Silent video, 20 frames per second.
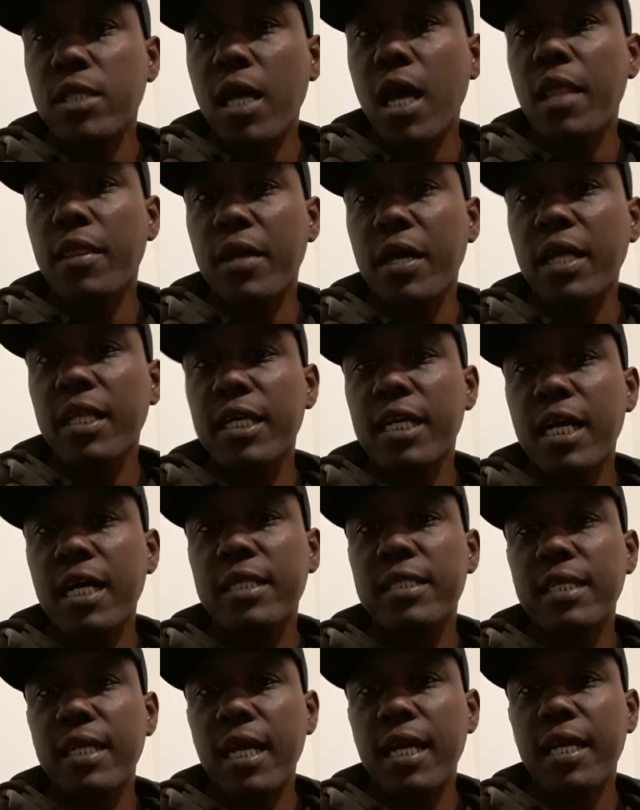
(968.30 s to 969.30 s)
the other
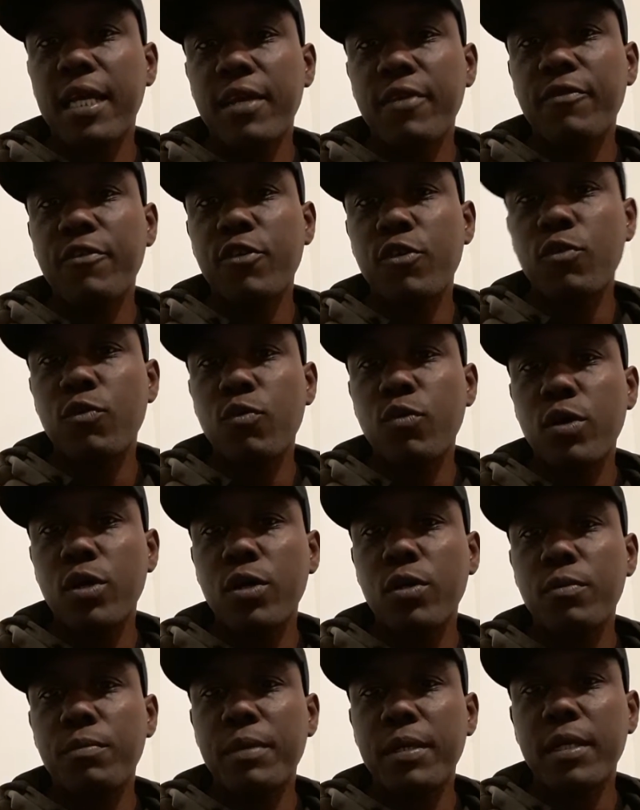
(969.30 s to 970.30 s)
content I give you
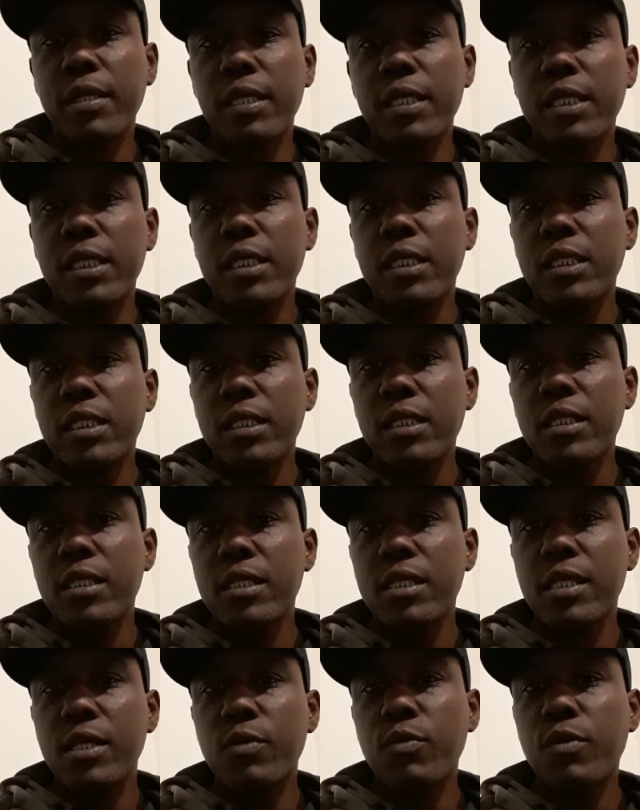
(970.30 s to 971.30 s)
will be
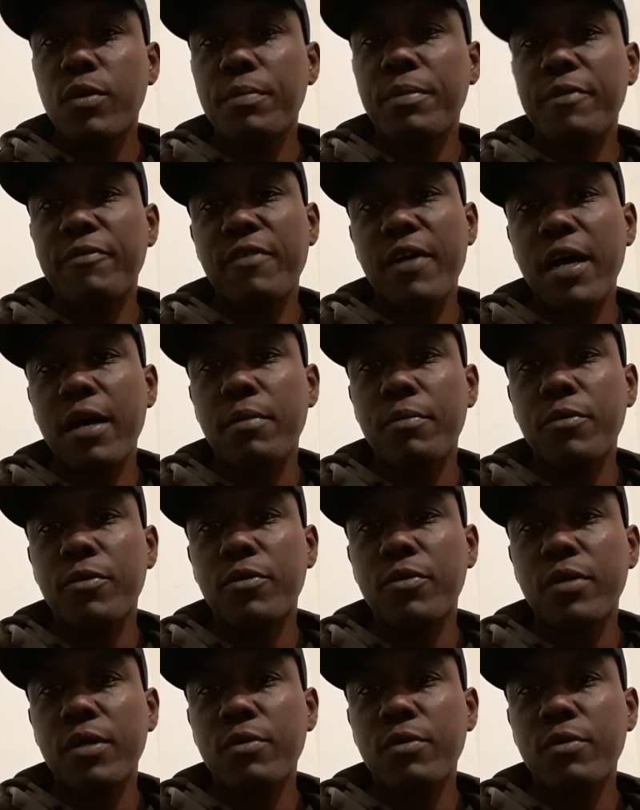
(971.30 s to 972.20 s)
viable.